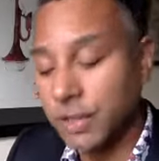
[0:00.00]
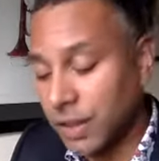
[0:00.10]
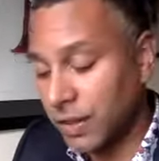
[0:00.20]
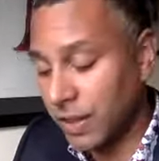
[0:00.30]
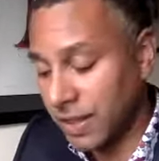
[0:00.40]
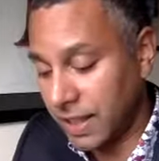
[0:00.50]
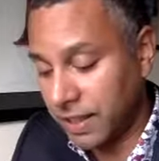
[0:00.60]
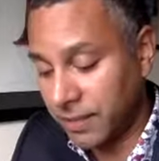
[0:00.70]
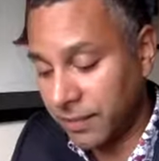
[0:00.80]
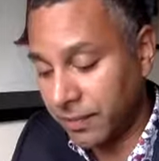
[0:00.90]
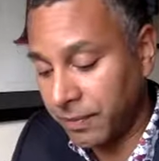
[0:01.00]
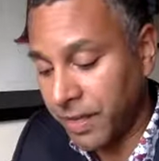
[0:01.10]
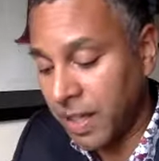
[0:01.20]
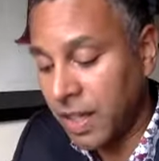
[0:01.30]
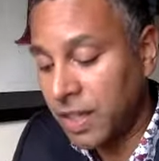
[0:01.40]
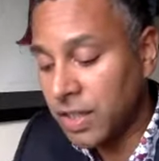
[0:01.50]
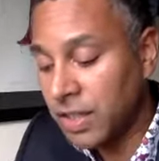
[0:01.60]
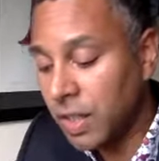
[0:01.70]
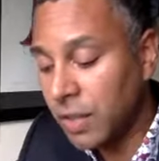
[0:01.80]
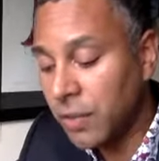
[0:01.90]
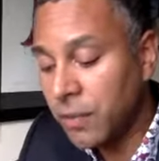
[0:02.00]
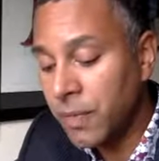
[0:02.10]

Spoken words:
storytelling. So